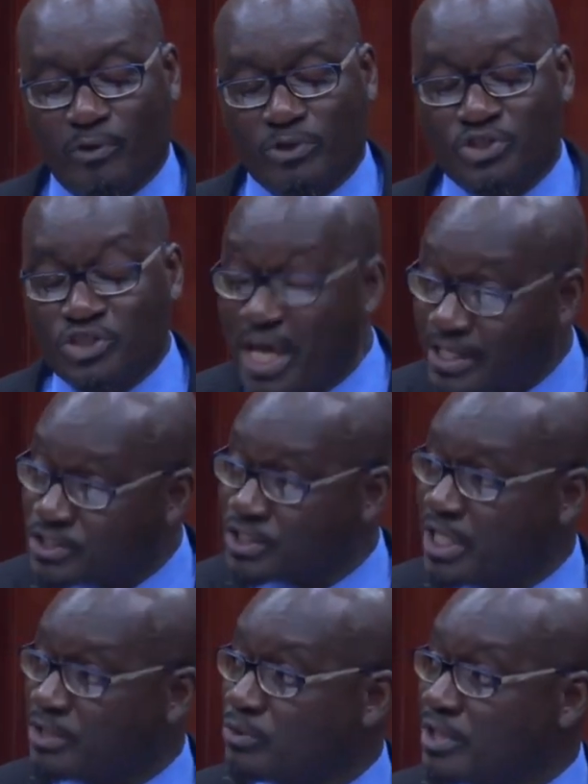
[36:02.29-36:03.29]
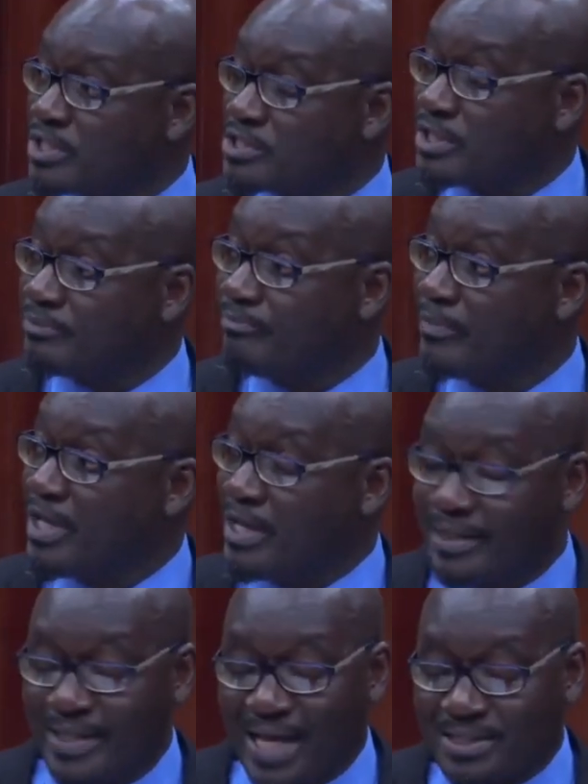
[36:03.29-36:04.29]
for change in education
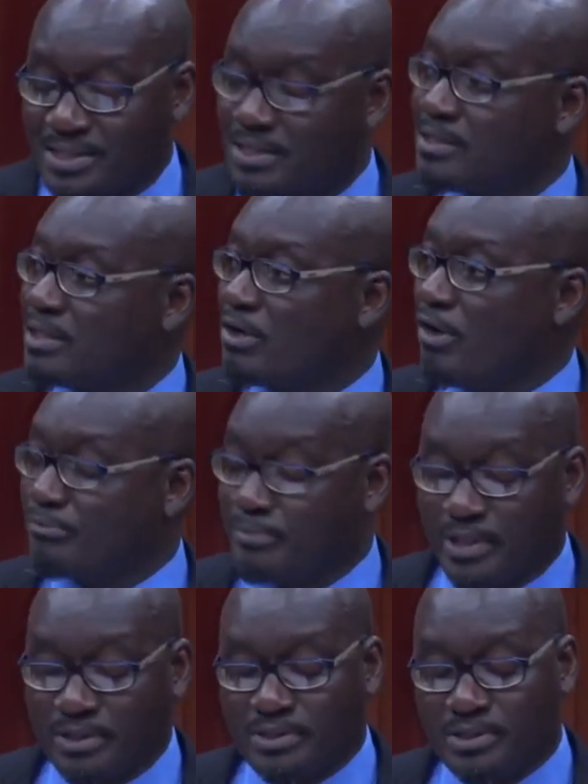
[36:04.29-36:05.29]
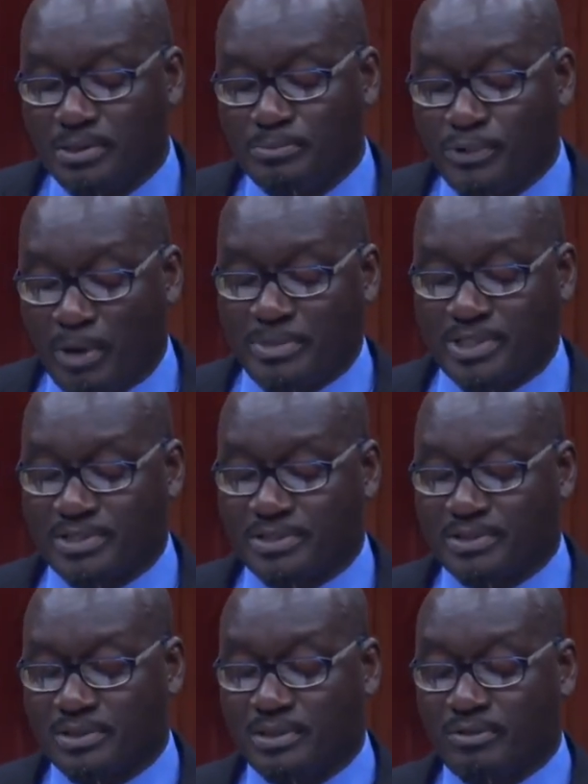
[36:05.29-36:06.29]
that the government
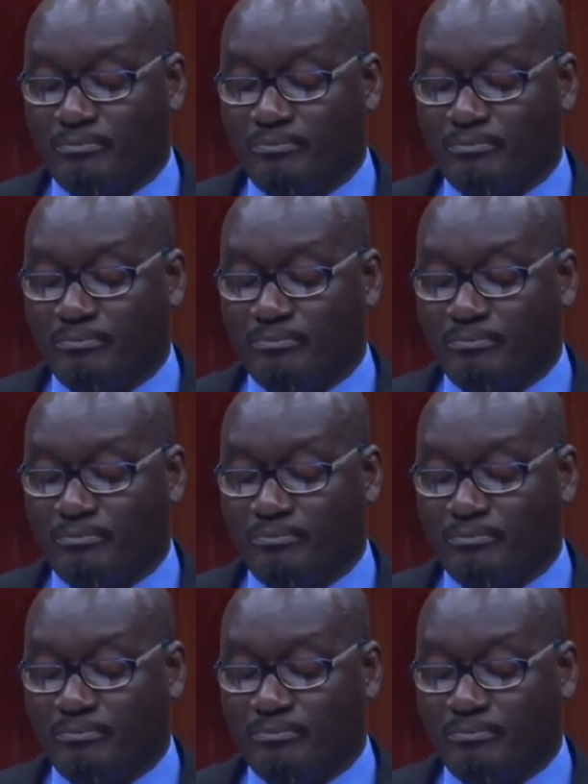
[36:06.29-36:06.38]
promised